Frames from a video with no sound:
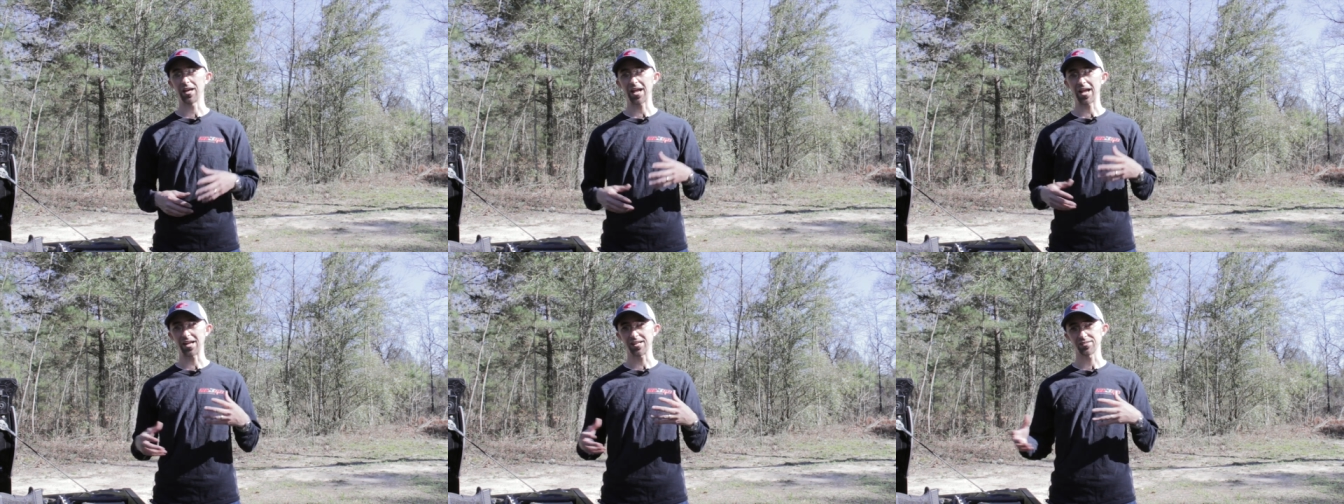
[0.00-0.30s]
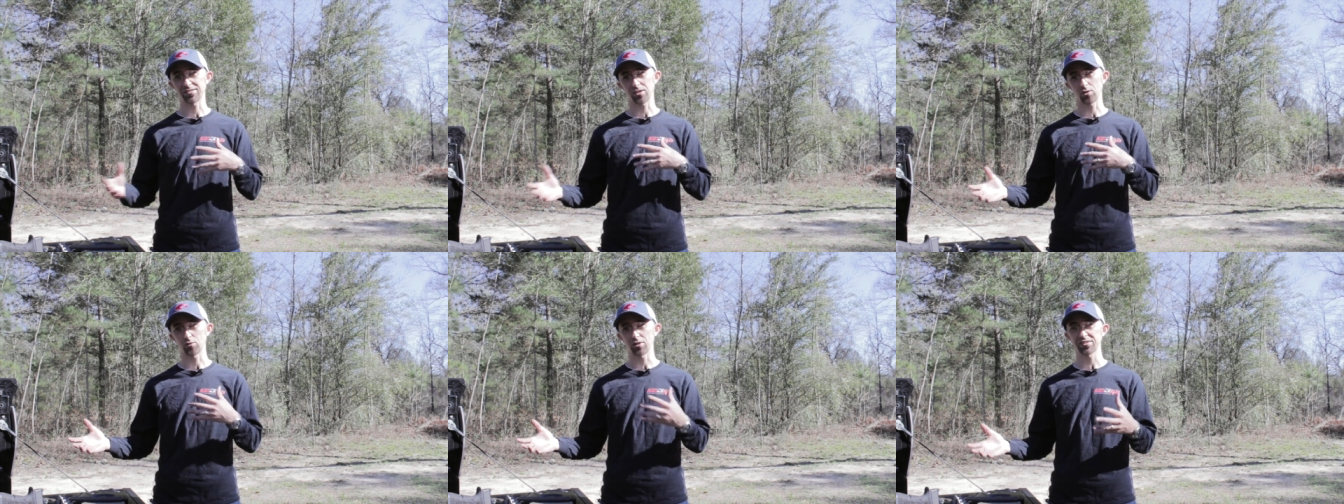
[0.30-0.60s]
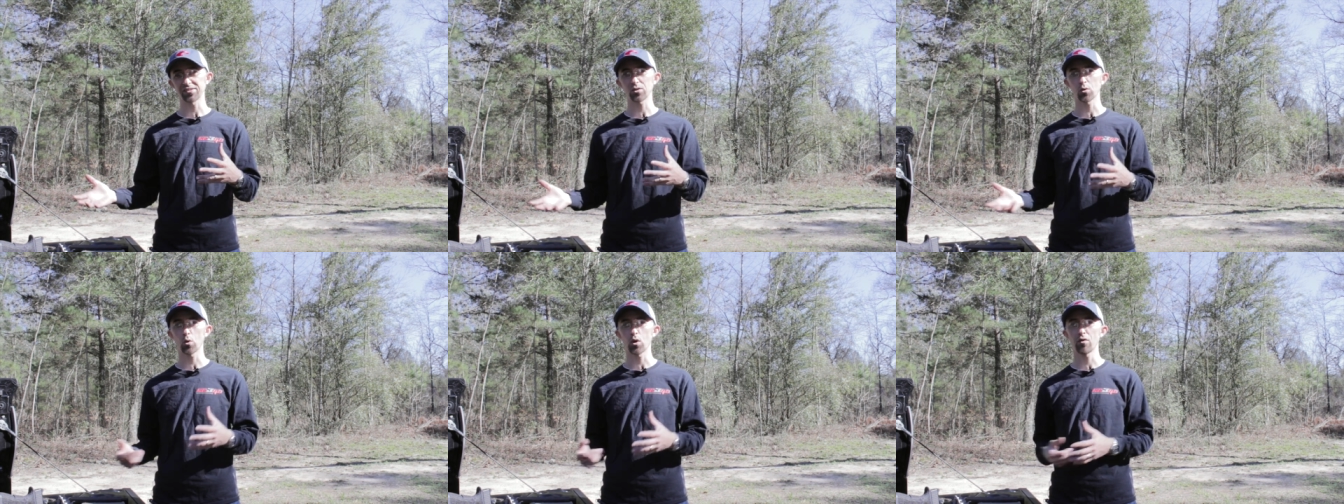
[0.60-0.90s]
And so
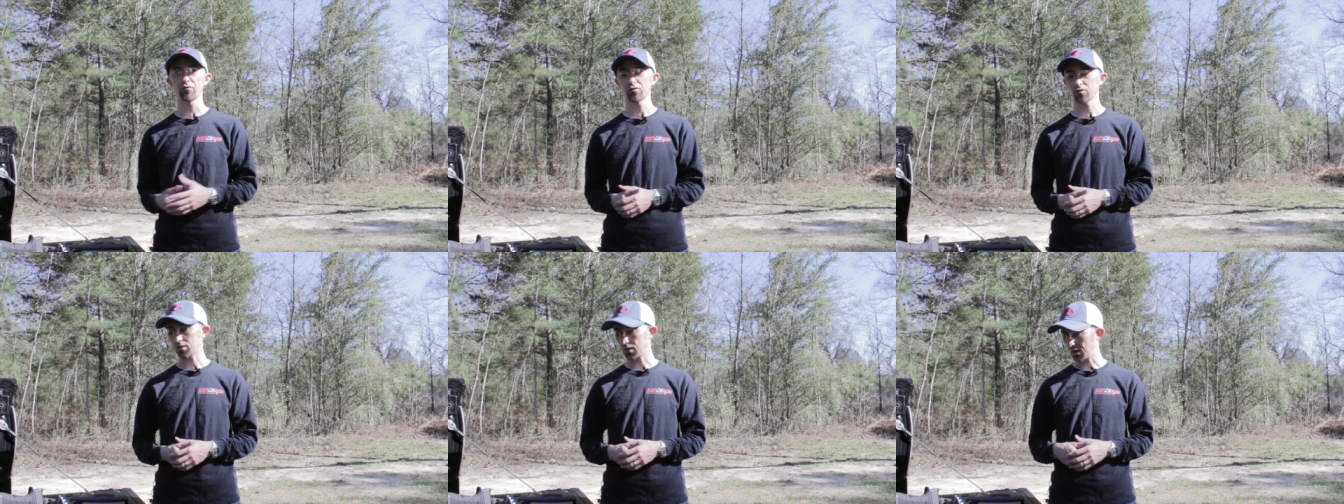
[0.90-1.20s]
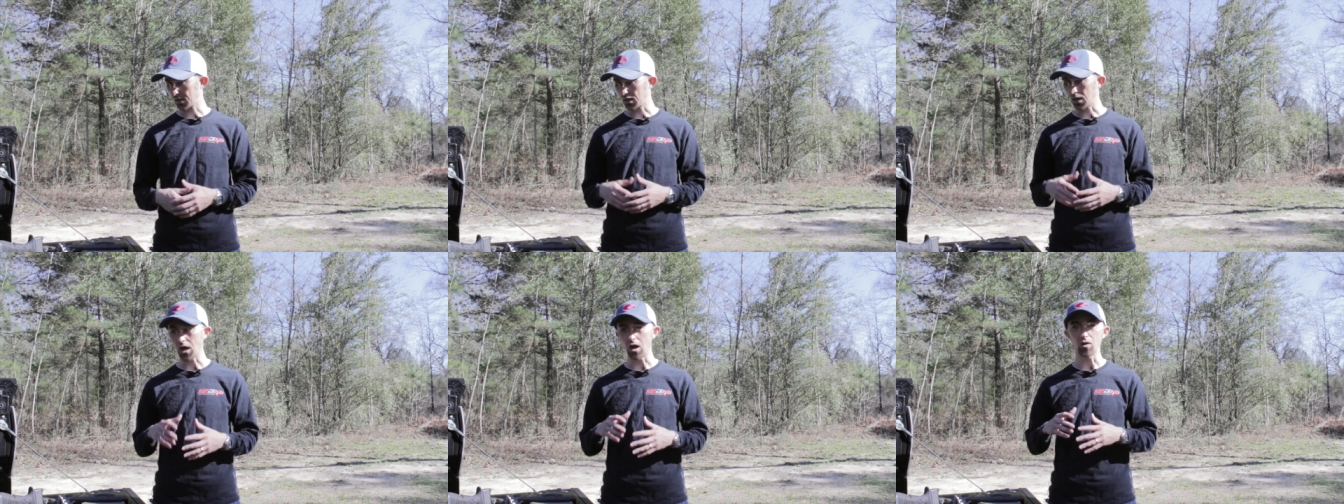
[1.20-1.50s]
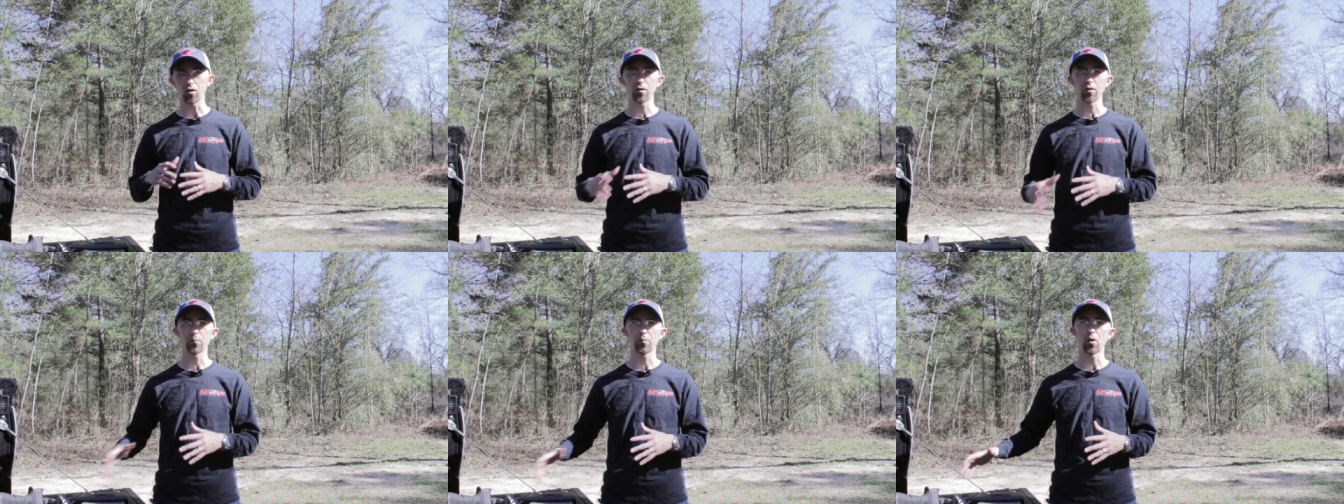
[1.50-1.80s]
let's go over
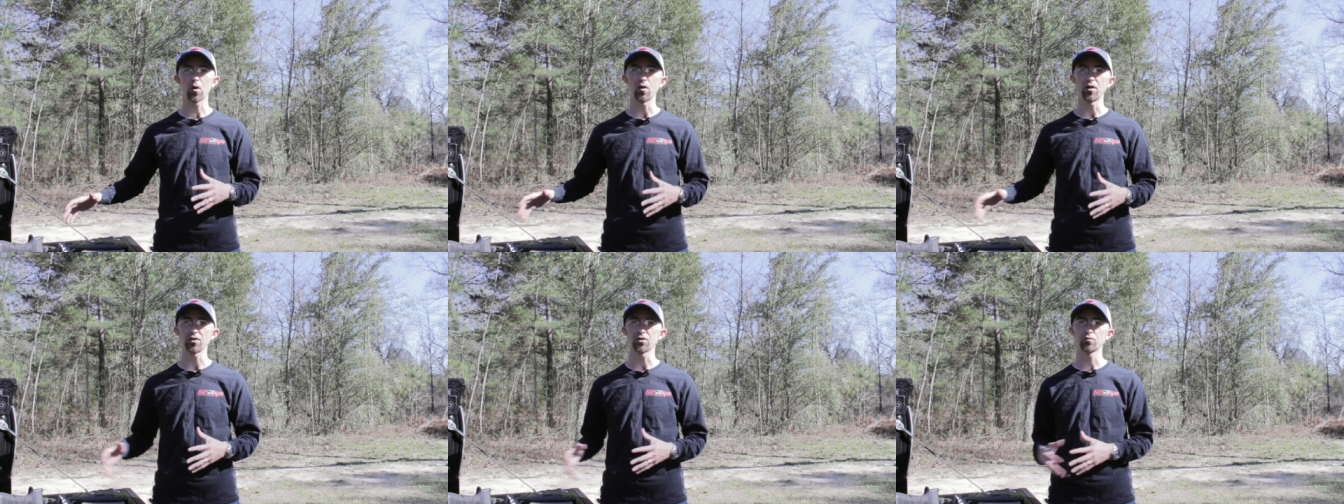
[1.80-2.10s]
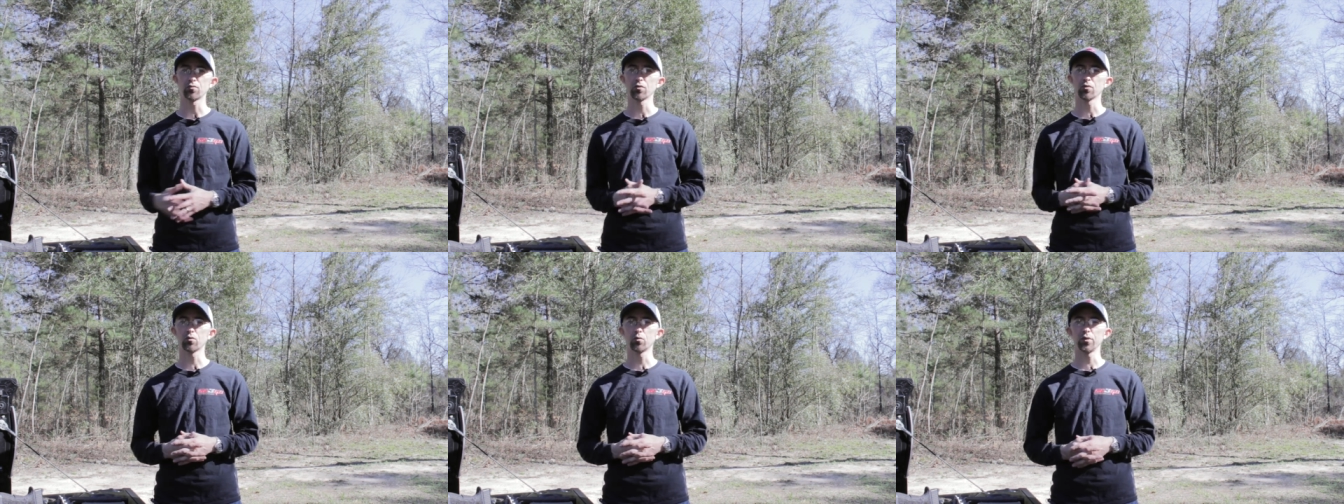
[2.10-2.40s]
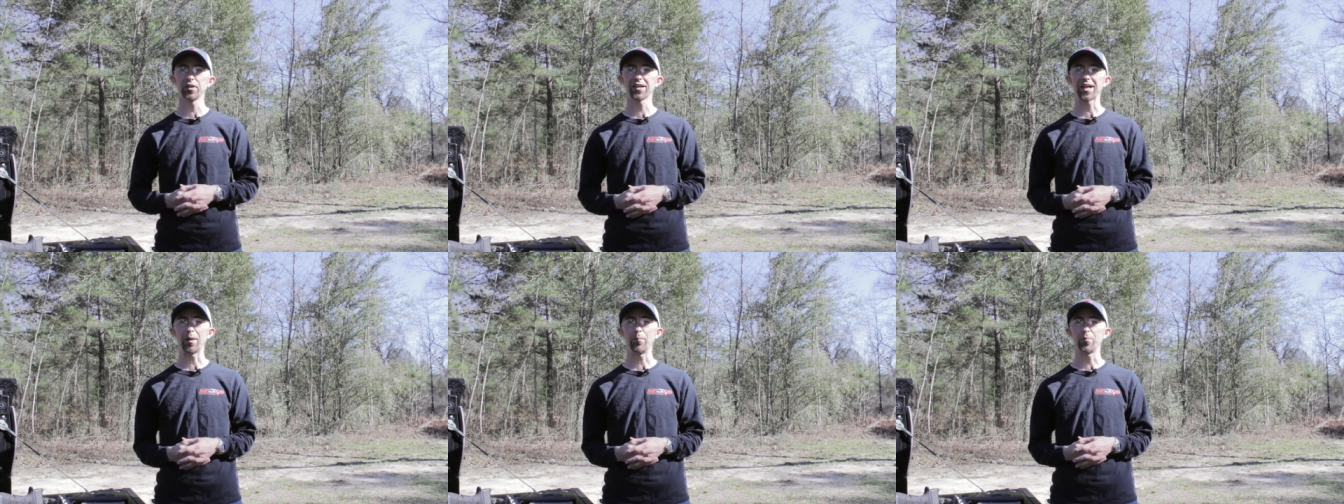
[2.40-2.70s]
all of the parts real quick.